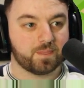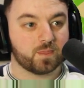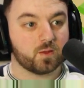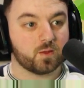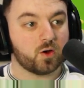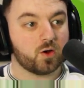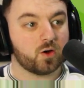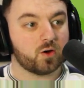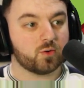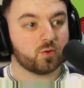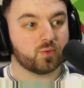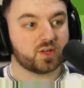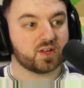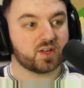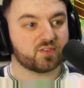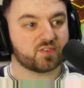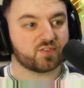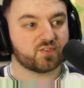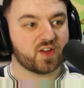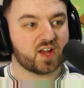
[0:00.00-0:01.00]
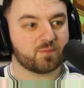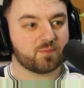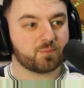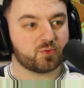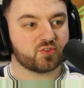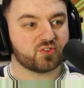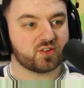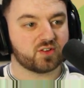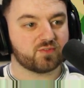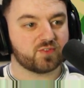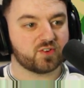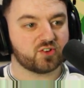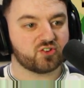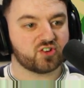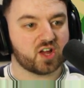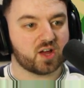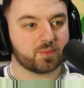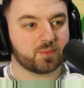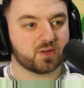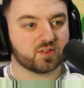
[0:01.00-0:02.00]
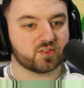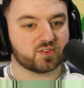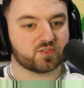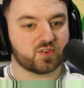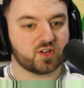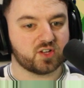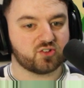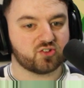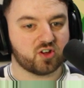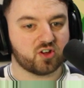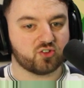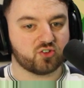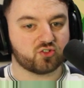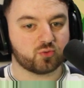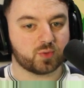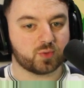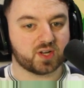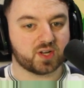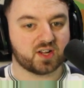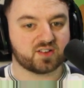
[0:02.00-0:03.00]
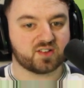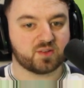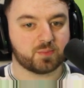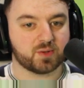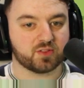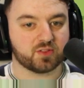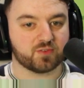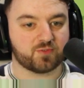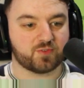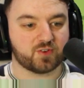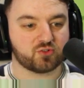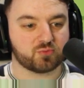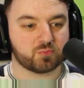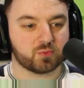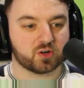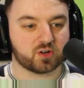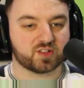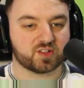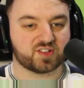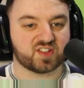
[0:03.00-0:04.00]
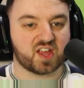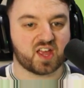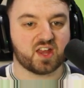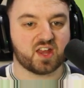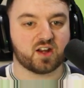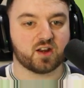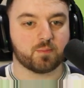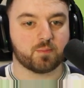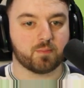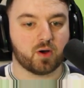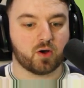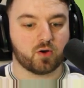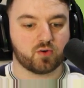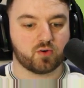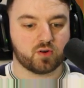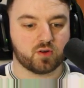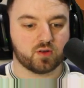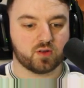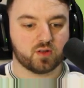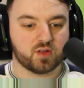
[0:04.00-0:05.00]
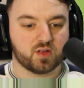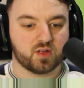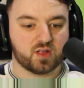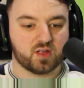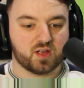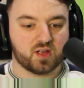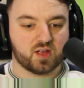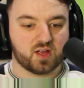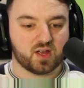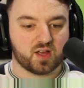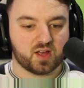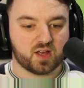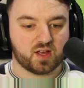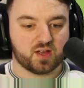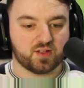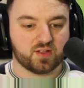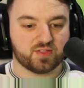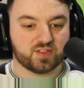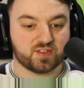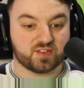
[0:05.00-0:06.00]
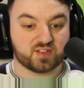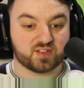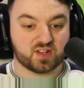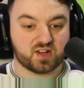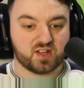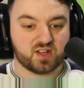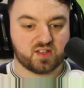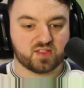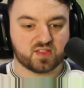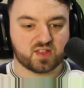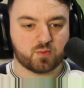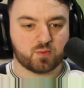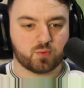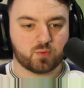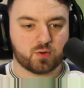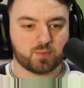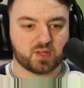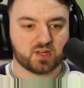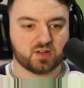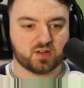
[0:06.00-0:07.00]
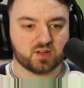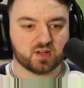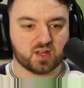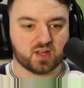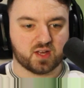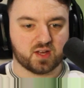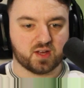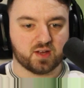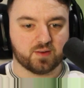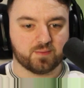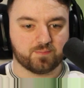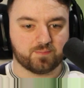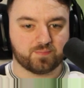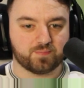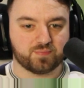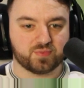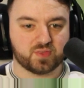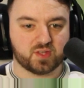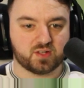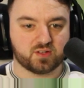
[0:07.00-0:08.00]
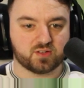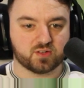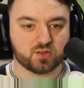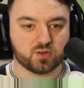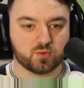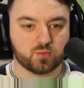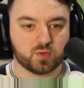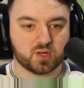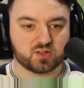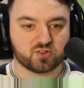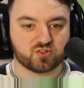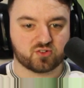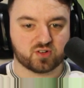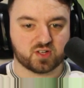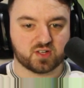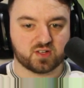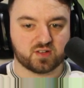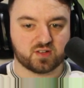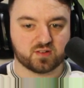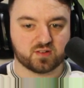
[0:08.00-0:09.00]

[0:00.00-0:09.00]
Oh, it gives 5% fish happiness for each house. So we could actually build the fish markets in and among uh, the city. That would have been uh, neat to know, actually.